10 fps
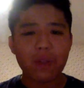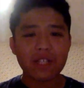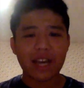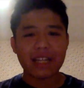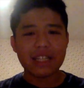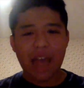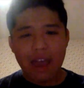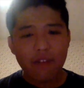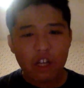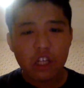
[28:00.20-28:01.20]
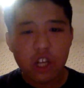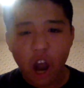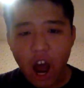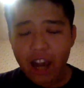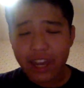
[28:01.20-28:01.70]
this like David
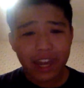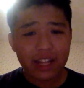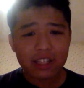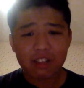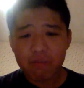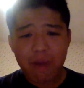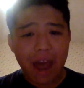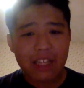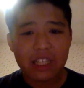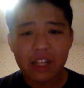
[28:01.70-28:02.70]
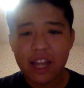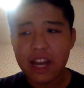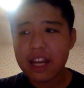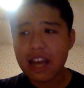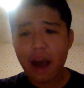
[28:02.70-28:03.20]
Goggins
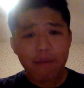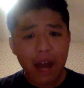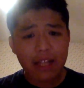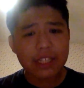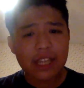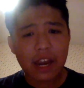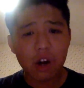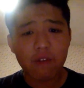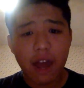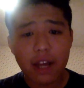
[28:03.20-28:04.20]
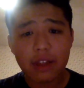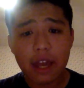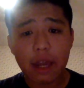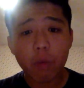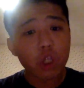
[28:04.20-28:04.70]
masculinity. I'm not scared of
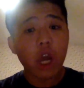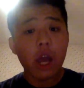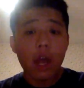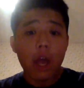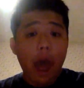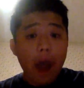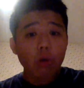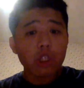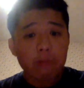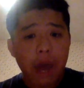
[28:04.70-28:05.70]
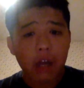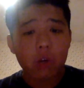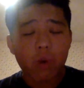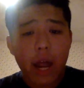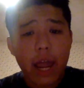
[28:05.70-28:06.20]
anything, which I respect,
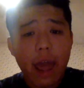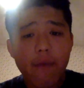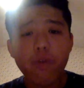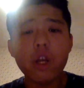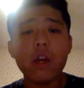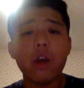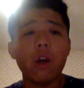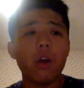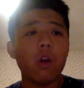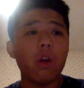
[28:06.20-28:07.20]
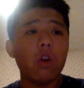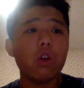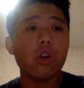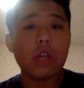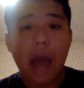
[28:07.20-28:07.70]
right? Every
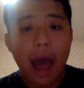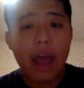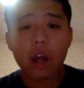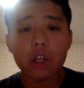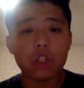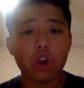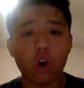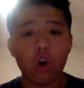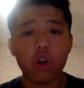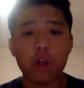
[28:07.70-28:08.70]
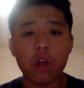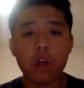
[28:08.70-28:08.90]
guy on this earth